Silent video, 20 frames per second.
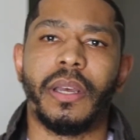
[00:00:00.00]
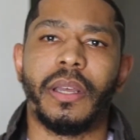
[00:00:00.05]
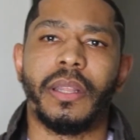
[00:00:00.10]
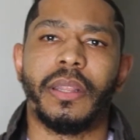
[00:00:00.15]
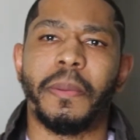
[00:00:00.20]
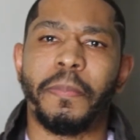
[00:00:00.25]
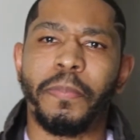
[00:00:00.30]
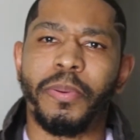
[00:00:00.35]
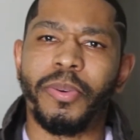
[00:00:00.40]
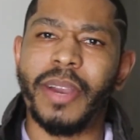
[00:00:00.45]

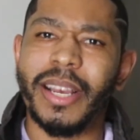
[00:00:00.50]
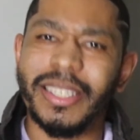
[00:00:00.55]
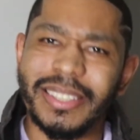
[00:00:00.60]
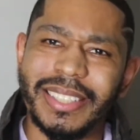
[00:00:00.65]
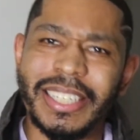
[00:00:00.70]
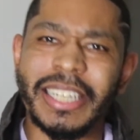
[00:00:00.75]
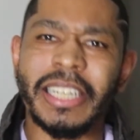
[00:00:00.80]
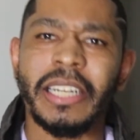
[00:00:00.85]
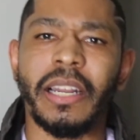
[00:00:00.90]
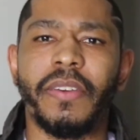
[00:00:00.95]
The
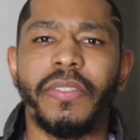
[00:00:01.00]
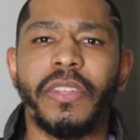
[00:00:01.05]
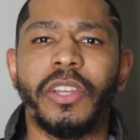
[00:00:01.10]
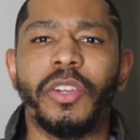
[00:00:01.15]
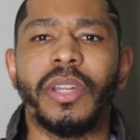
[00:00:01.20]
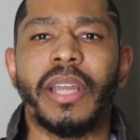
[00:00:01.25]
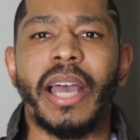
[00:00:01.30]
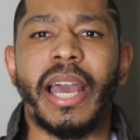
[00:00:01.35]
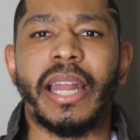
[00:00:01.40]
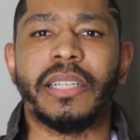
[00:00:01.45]
President of the
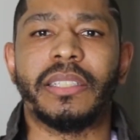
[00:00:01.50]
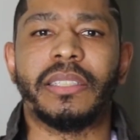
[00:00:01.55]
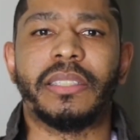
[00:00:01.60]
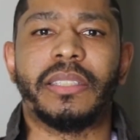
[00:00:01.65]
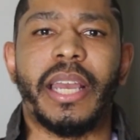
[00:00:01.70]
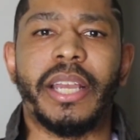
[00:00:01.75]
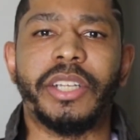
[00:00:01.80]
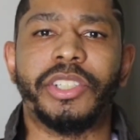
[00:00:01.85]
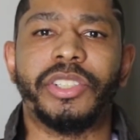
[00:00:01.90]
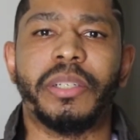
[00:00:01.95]
United
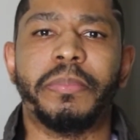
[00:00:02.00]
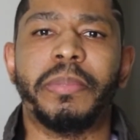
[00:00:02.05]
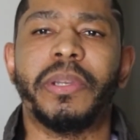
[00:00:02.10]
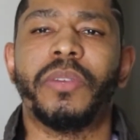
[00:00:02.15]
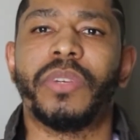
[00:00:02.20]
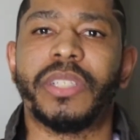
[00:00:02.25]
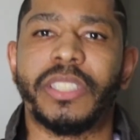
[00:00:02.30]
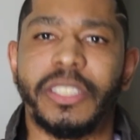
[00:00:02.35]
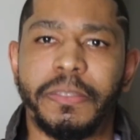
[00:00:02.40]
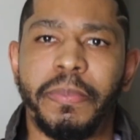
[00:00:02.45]
States should be
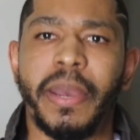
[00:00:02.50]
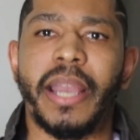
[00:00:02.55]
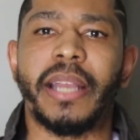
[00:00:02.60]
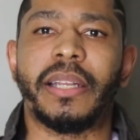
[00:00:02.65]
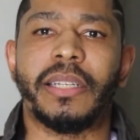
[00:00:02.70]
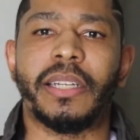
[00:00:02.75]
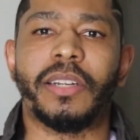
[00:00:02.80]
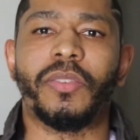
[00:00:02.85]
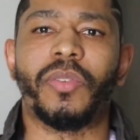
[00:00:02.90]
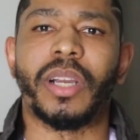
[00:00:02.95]

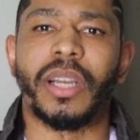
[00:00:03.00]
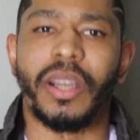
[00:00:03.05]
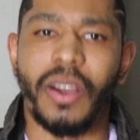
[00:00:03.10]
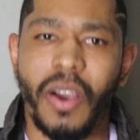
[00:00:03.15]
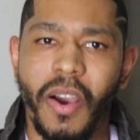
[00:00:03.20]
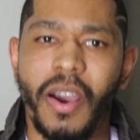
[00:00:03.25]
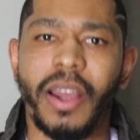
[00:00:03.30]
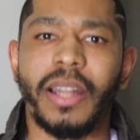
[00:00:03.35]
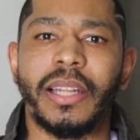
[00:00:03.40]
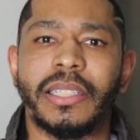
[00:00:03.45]
respected
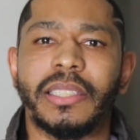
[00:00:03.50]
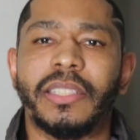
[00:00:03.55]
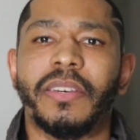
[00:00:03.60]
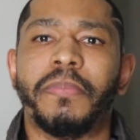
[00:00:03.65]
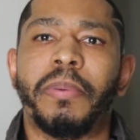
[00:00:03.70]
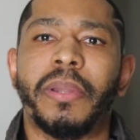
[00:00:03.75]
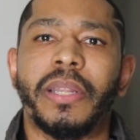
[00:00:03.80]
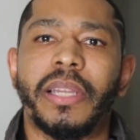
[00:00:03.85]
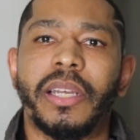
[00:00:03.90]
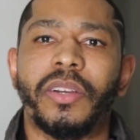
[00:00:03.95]
regardless of
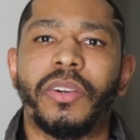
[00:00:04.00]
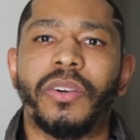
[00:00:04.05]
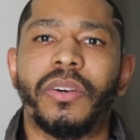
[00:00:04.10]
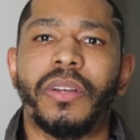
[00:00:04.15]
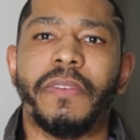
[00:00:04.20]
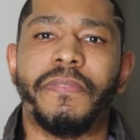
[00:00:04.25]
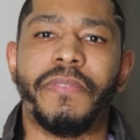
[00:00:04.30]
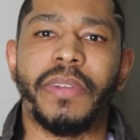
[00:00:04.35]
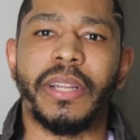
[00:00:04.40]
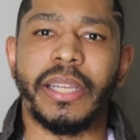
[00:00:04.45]
political
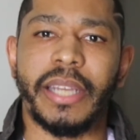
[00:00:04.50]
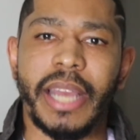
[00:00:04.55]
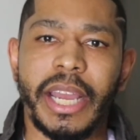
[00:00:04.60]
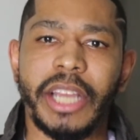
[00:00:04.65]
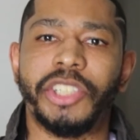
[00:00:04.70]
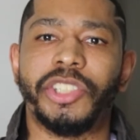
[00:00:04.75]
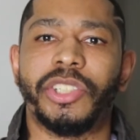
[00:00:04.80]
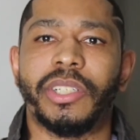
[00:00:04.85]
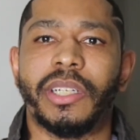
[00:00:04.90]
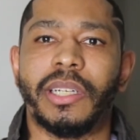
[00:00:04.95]

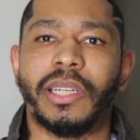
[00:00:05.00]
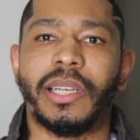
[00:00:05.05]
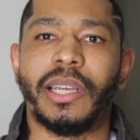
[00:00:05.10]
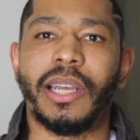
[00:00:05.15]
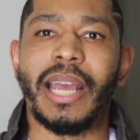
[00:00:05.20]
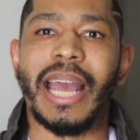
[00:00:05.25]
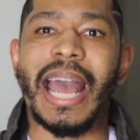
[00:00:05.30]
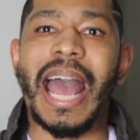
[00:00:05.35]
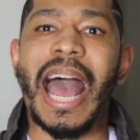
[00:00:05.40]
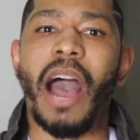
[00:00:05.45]

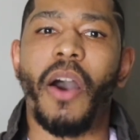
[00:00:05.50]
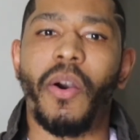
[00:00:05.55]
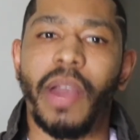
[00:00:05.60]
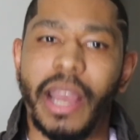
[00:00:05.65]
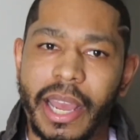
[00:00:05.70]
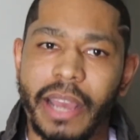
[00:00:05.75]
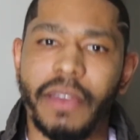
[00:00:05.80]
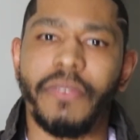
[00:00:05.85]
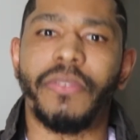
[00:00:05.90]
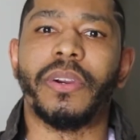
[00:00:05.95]
affiliation.
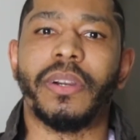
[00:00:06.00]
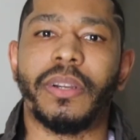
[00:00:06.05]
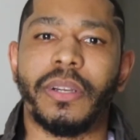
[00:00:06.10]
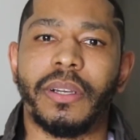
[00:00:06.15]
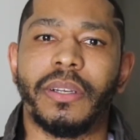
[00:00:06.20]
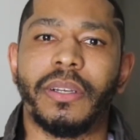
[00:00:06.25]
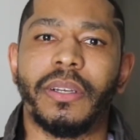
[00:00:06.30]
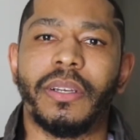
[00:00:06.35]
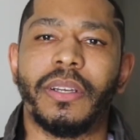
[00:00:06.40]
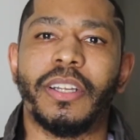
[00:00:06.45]
However,
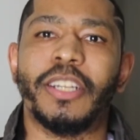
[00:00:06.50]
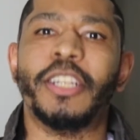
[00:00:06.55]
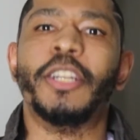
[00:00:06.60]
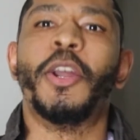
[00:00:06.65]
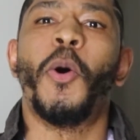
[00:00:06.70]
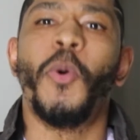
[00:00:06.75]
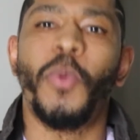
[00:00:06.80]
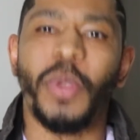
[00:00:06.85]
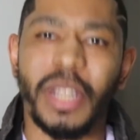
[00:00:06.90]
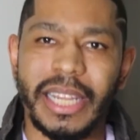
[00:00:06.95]

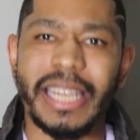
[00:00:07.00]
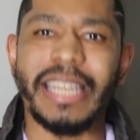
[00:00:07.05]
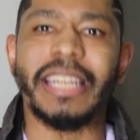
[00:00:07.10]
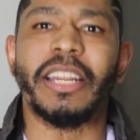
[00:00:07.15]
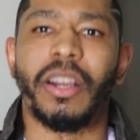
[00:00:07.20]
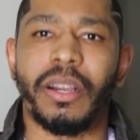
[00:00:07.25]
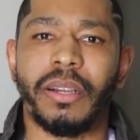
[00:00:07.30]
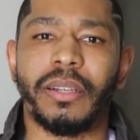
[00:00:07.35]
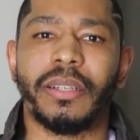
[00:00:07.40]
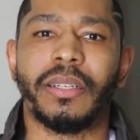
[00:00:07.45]
no
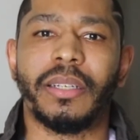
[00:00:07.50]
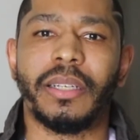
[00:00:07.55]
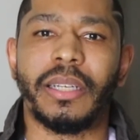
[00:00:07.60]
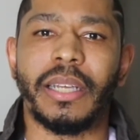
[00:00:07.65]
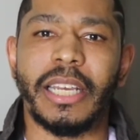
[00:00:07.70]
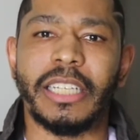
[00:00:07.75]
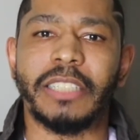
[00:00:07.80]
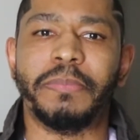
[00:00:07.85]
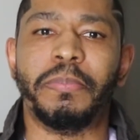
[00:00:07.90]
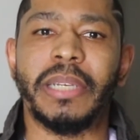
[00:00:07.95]
leader
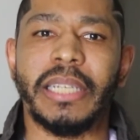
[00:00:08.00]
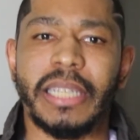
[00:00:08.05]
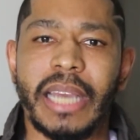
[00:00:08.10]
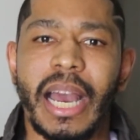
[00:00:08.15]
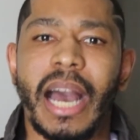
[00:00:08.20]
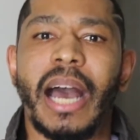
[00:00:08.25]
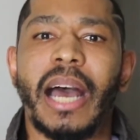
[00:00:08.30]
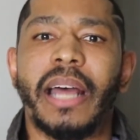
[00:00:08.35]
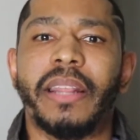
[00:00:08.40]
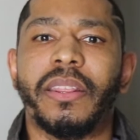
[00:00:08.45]
is
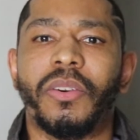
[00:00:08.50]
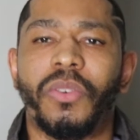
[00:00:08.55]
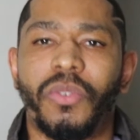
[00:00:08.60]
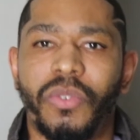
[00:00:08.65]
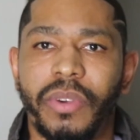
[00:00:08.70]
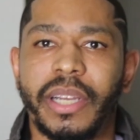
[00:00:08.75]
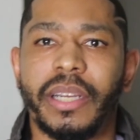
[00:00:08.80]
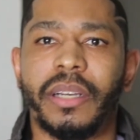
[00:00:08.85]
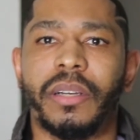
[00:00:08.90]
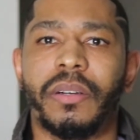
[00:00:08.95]
beyond the
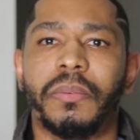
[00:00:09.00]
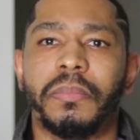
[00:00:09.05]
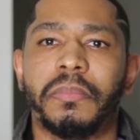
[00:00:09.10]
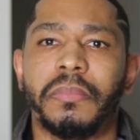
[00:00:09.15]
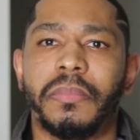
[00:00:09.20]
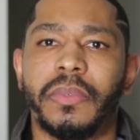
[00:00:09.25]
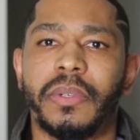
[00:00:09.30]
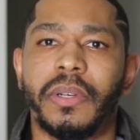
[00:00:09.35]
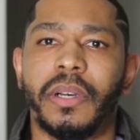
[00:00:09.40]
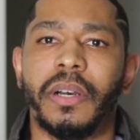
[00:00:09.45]

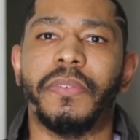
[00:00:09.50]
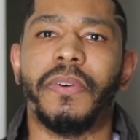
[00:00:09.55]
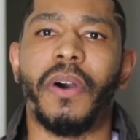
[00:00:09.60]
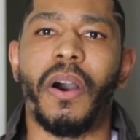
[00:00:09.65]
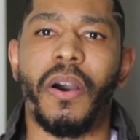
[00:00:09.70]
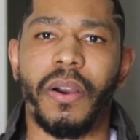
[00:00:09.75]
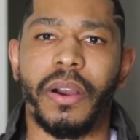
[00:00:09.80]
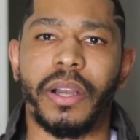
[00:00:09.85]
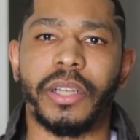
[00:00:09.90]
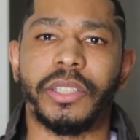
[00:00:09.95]
realm of
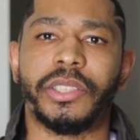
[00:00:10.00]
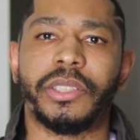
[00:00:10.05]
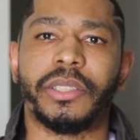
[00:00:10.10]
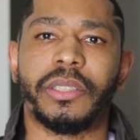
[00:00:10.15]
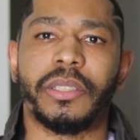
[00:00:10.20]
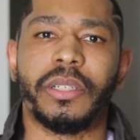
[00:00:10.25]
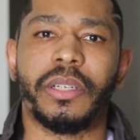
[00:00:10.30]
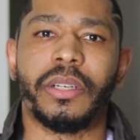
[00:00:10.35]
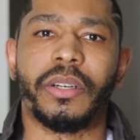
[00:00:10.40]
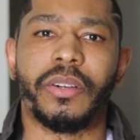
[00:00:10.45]
harsh
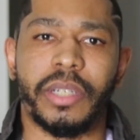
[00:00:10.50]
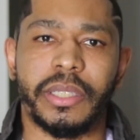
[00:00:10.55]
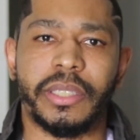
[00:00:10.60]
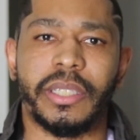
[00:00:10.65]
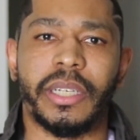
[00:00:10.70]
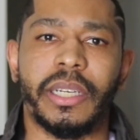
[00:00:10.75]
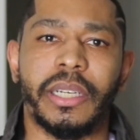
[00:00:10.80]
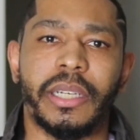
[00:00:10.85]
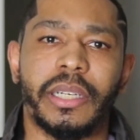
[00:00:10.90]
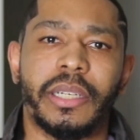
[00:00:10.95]

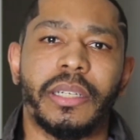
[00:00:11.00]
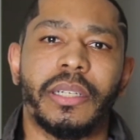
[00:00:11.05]
critique.